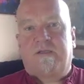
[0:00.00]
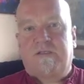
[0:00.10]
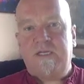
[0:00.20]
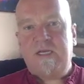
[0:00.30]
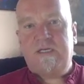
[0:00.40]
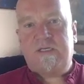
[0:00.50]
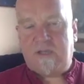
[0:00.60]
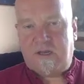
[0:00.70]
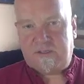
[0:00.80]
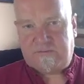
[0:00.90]
D
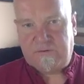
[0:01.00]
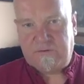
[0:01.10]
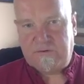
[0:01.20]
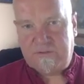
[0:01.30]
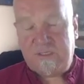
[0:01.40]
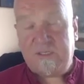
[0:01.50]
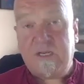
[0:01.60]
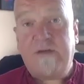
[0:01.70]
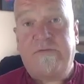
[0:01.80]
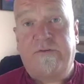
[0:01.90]
starts for
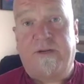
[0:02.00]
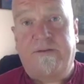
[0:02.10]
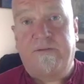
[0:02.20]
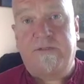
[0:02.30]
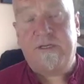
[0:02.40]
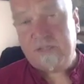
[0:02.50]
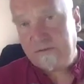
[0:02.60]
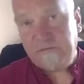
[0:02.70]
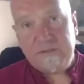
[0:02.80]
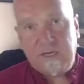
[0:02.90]
discovering
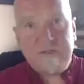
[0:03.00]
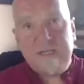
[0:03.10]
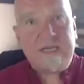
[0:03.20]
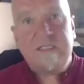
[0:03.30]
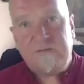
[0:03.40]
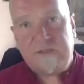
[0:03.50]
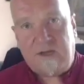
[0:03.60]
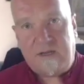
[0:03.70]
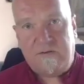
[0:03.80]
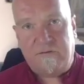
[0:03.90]
those negative
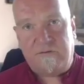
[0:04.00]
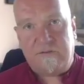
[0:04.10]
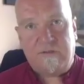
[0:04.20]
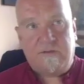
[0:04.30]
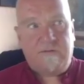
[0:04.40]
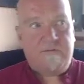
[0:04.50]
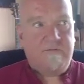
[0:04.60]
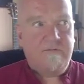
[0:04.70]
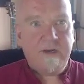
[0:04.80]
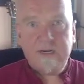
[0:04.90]
cycles,
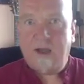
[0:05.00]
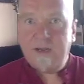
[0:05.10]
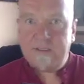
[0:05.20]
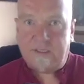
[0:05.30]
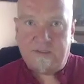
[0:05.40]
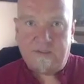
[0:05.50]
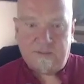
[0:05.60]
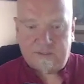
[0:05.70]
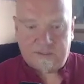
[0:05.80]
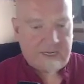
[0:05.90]
realizing
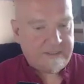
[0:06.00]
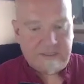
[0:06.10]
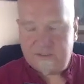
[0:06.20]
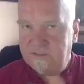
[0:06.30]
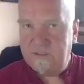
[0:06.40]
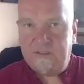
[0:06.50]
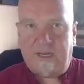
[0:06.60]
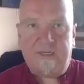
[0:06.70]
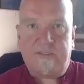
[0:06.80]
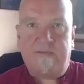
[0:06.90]
there's techniques to do
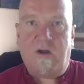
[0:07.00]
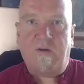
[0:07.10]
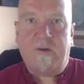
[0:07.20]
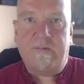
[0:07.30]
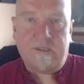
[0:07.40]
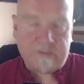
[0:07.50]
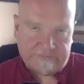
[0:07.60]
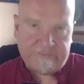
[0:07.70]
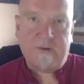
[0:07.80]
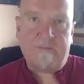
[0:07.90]
that. And it's in my webinar. It's a
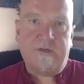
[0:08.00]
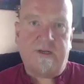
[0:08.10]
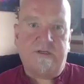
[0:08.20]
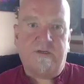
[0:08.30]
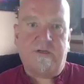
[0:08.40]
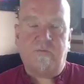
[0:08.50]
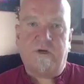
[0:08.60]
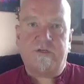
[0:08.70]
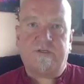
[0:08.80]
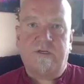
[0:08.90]
free webinar that you can
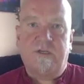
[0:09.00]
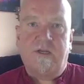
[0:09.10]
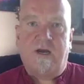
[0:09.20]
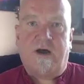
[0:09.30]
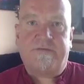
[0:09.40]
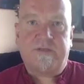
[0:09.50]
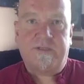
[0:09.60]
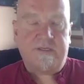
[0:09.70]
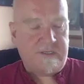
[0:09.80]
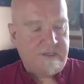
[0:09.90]
watch after this.